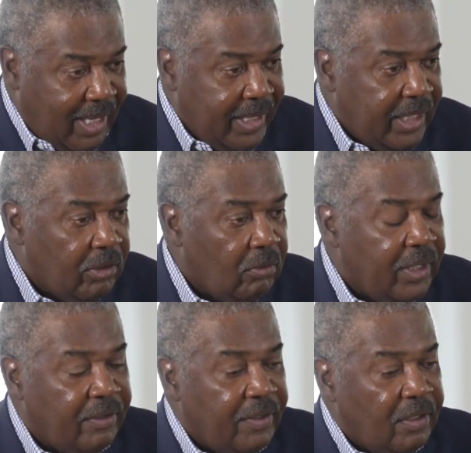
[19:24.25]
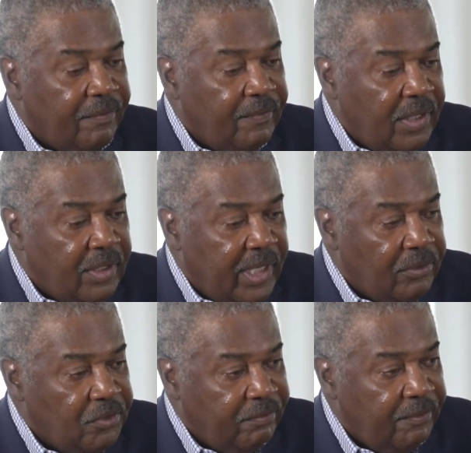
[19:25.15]
my angle and the
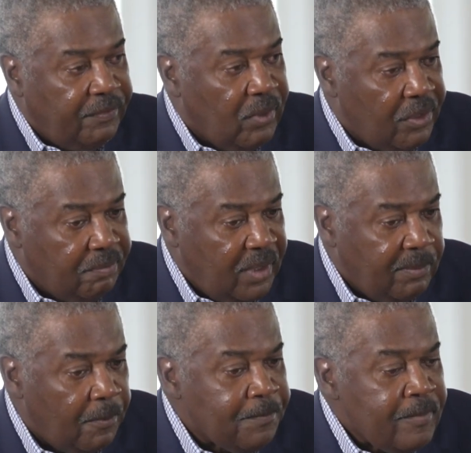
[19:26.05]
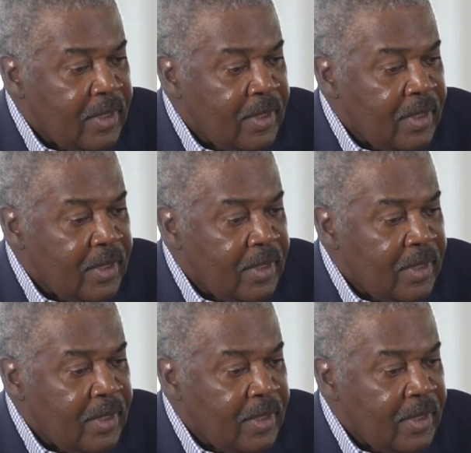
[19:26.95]
angles of a few other people.